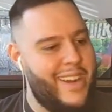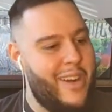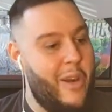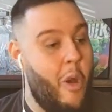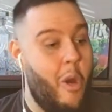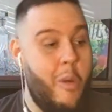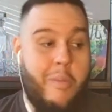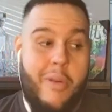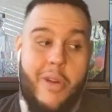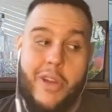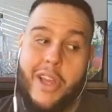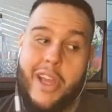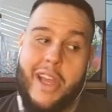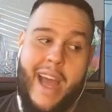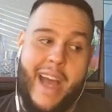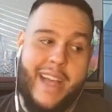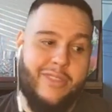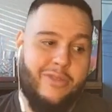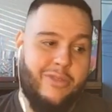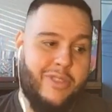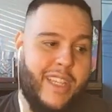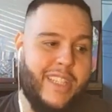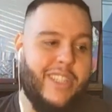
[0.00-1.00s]
Or book a
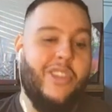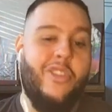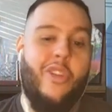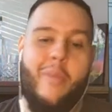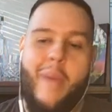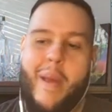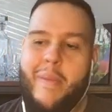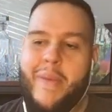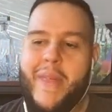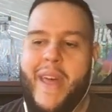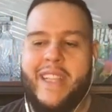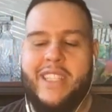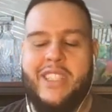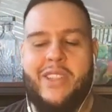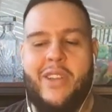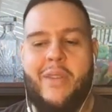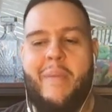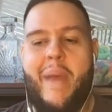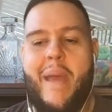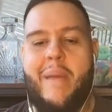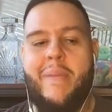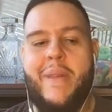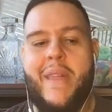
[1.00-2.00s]
consultation. Maybe that's
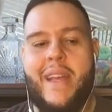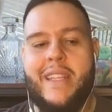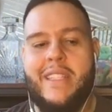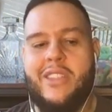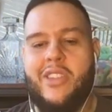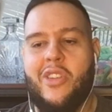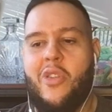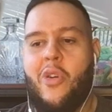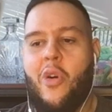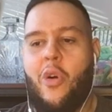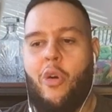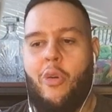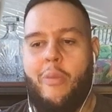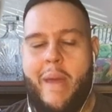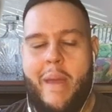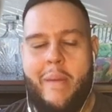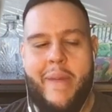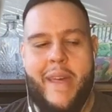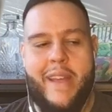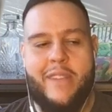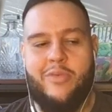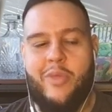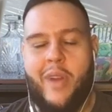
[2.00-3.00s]
the goal.
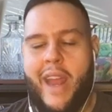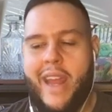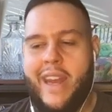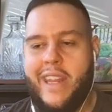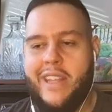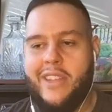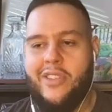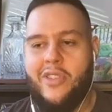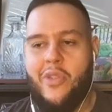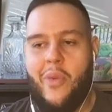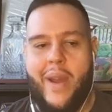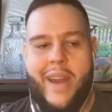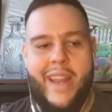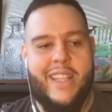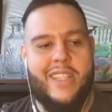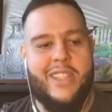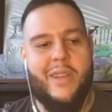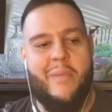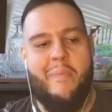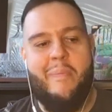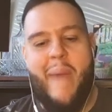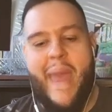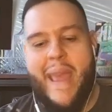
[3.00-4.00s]
Maybe that's what I need to do. I need
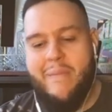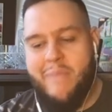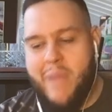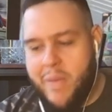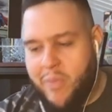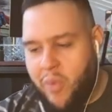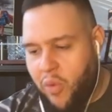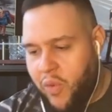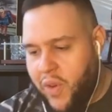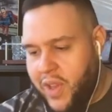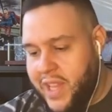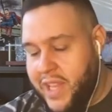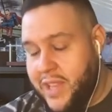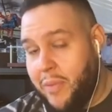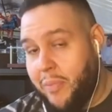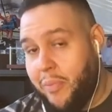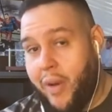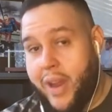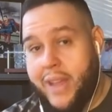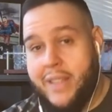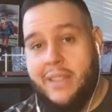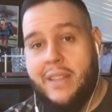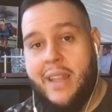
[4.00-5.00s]
to make people really
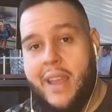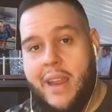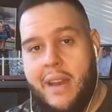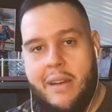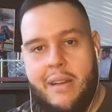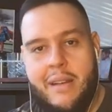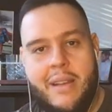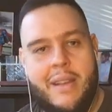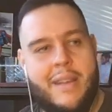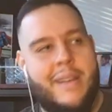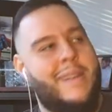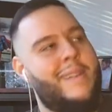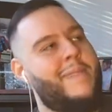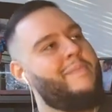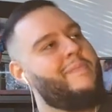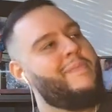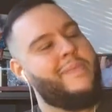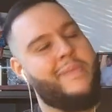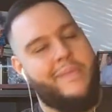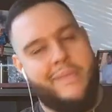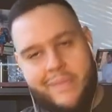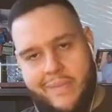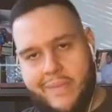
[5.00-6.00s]
depressed here,
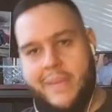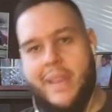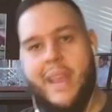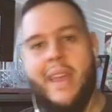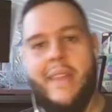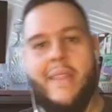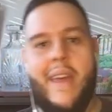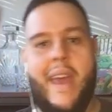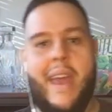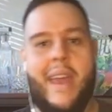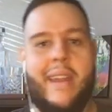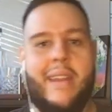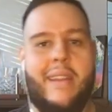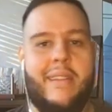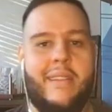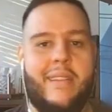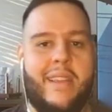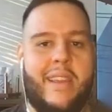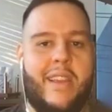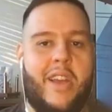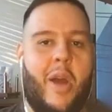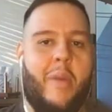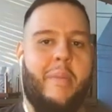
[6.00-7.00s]
and then
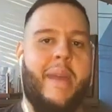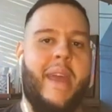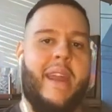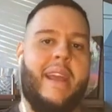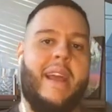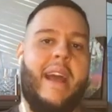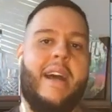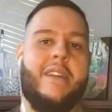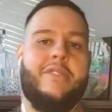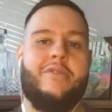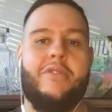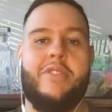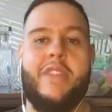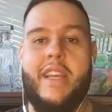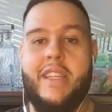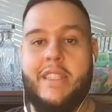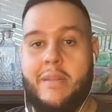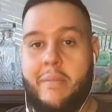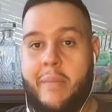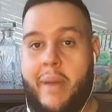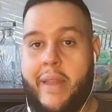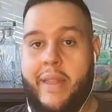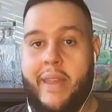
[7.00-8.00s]
come get a
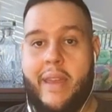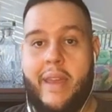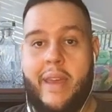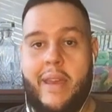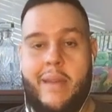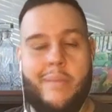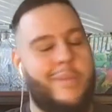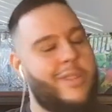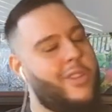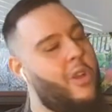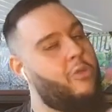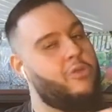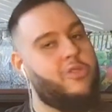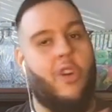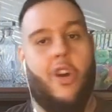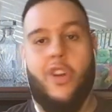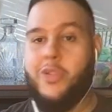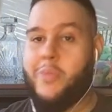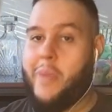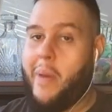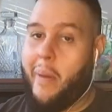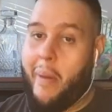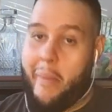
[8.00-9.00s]
consultation by the kid. But don't
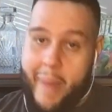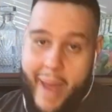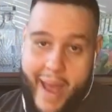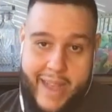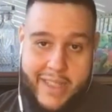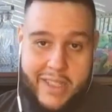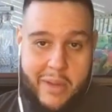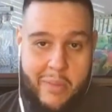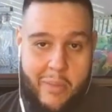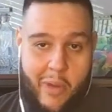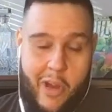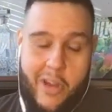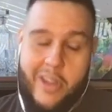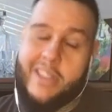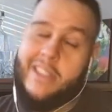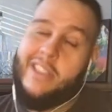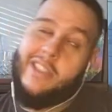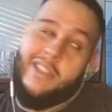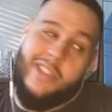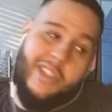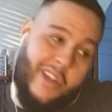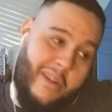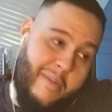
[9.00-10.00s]
talk to me about basketball because
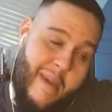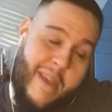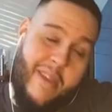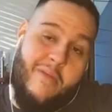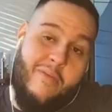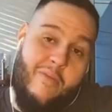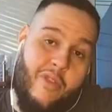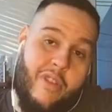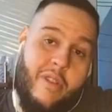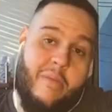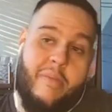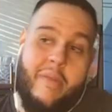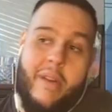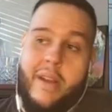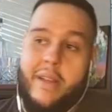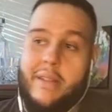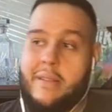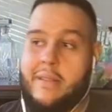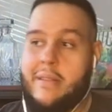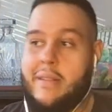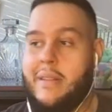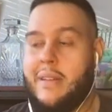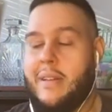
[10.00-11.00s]
it's just going to make you more
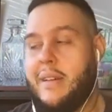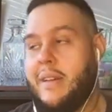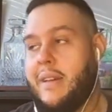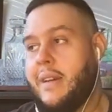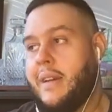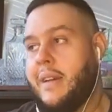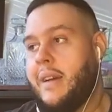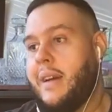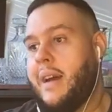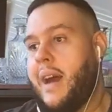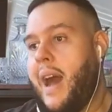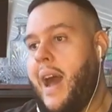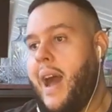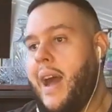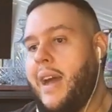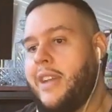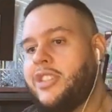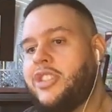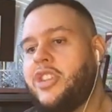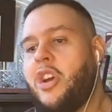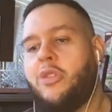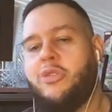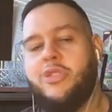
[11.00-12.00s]
depressed.
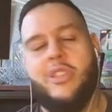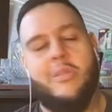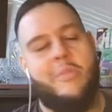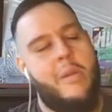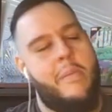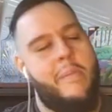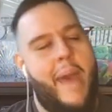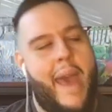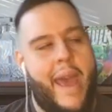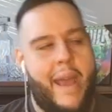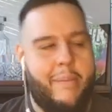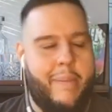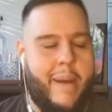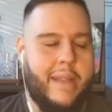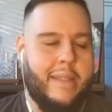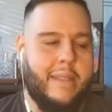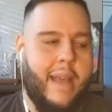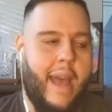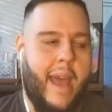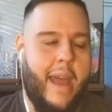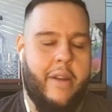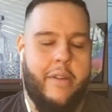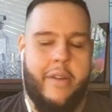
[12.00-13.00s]
Joe should be back by
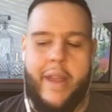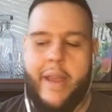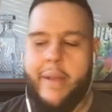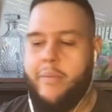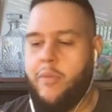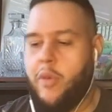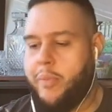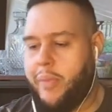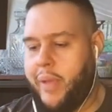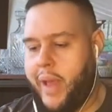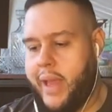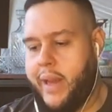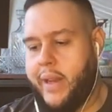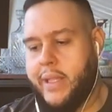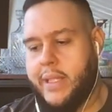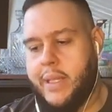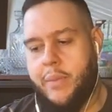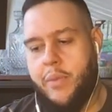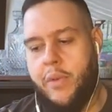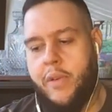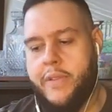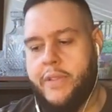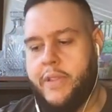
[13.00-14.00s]
Saturday. We're playing the
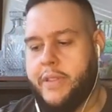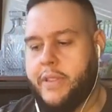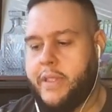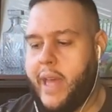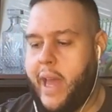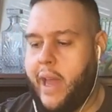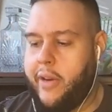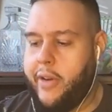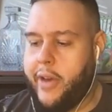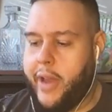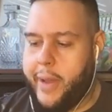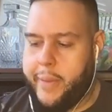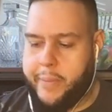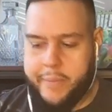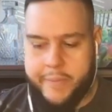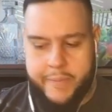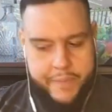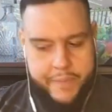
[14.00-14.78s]
Timberwolves on Saturday.